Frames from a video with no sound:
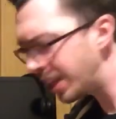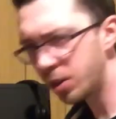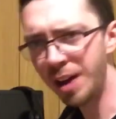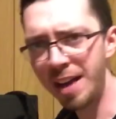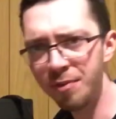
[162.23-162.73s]

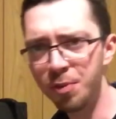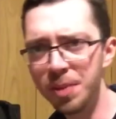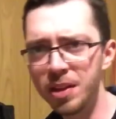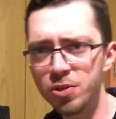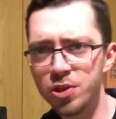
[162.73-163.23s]
craft
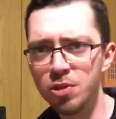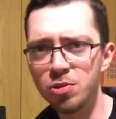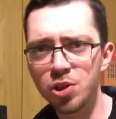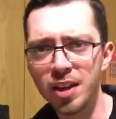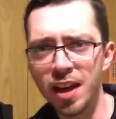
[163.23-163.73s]
beers
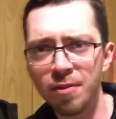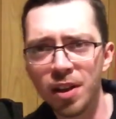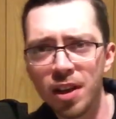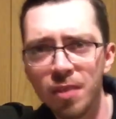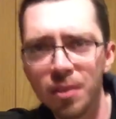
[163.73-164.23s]
usually
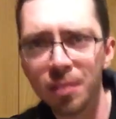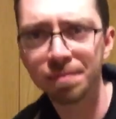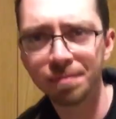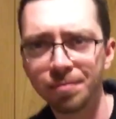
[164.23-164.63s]
have kind of a